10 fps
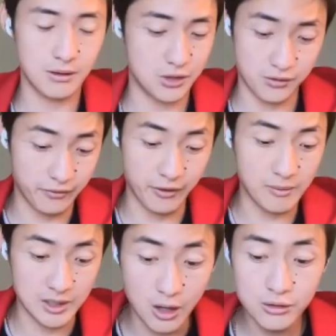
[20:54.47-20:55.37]
So from a
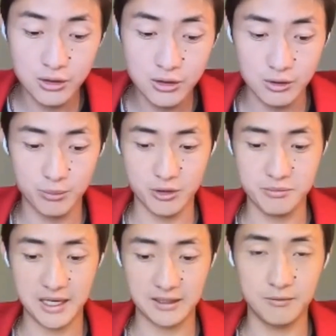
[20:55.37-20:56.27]
long-term
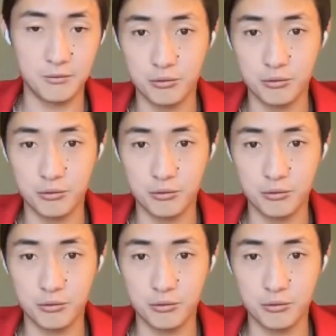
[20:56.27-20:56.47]
perspective,